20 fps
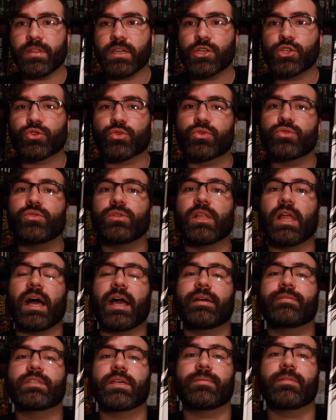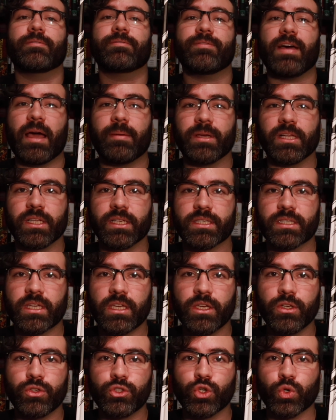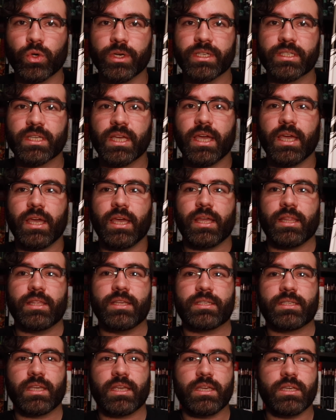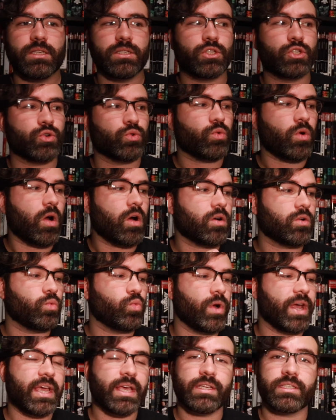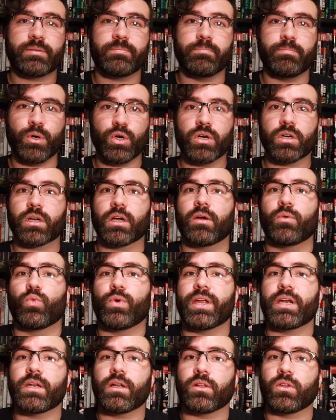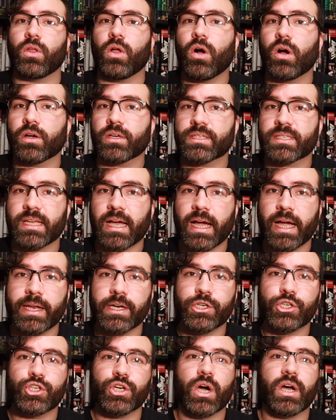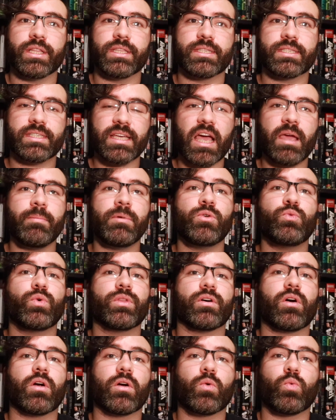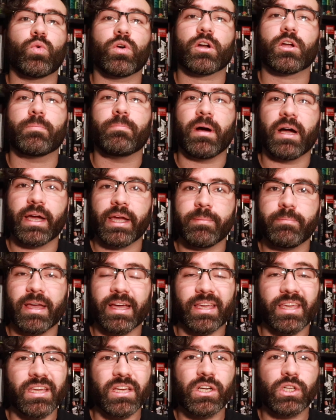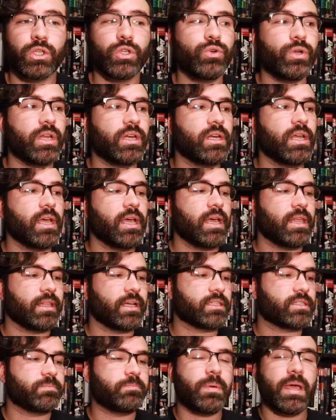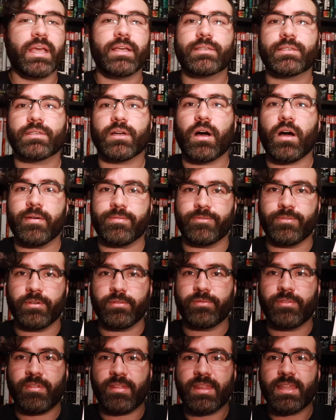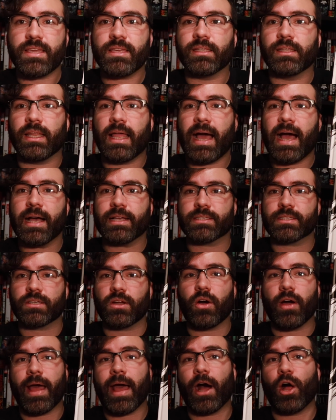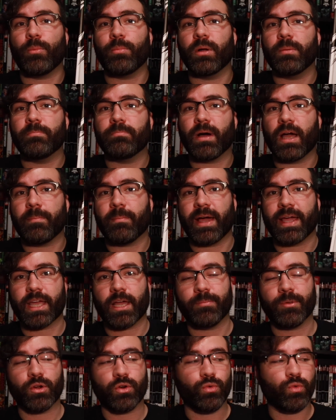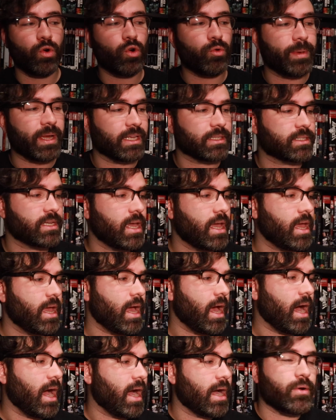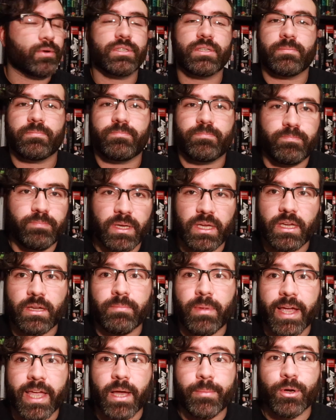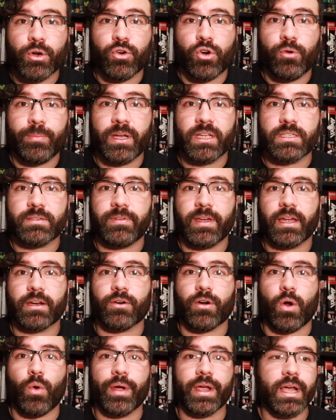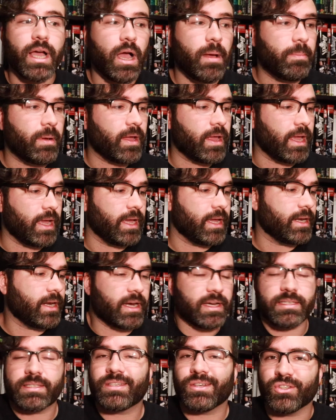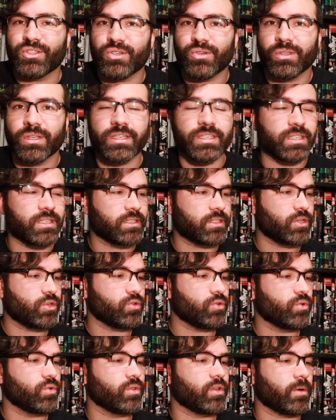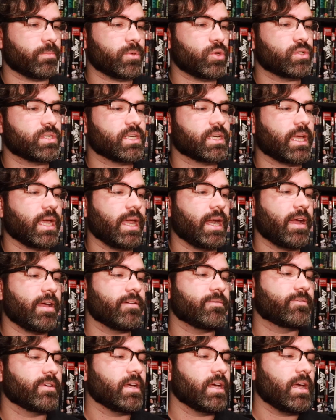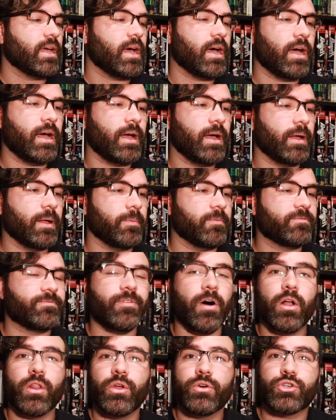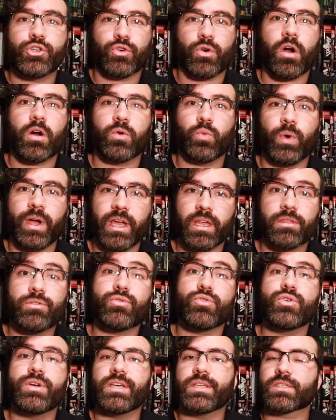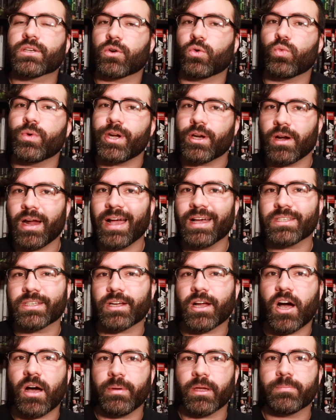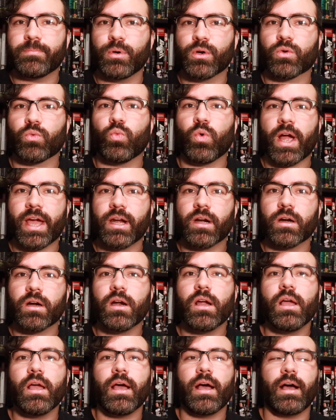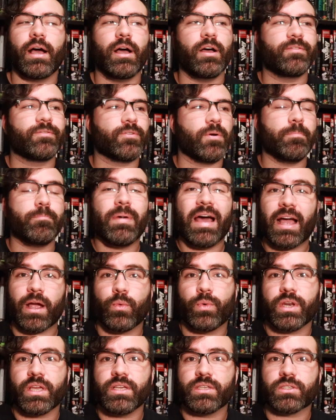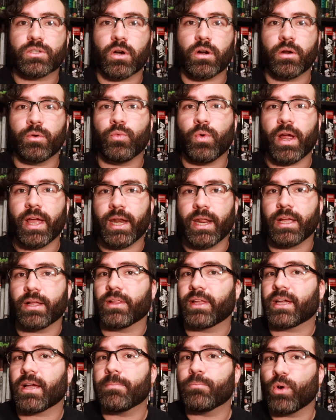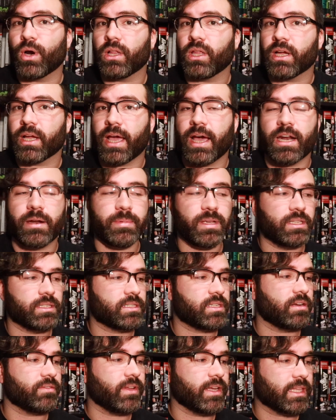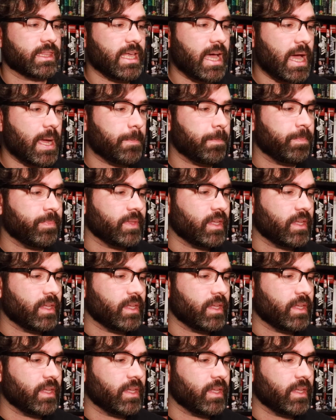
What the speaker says: The True Lives of the Fabulous Killjoys. This is Gerard Way's book written alongside Sean Simon with artwork by Becky Cloonan. That's based off of the last album by My Chemical Romance. I was a big My Chemical Romance fan growing up, and I still do listen to their music, and I have followed Gerard Way through his career as a comic book writer from back when he started writing like Umbrella Academy and stuff like that.